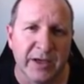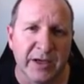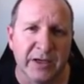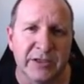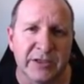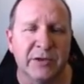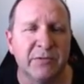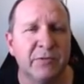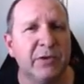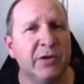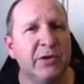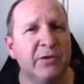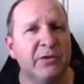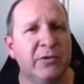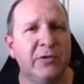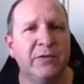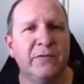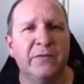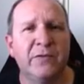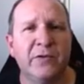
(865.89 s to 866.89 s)
And so with the
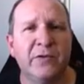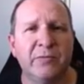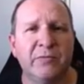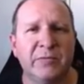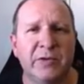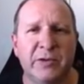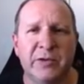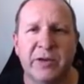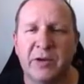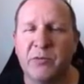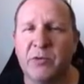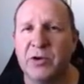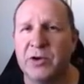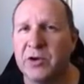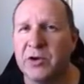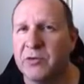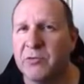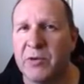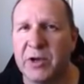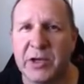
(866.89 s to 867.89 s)
order form, they want to
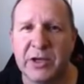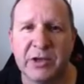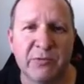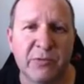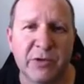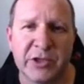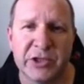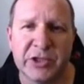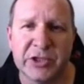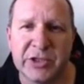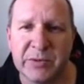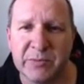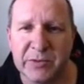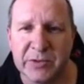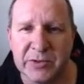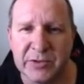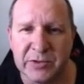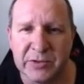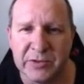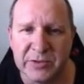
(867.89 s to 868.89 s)
know where you want to ship
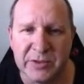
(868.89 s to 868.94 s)
it to.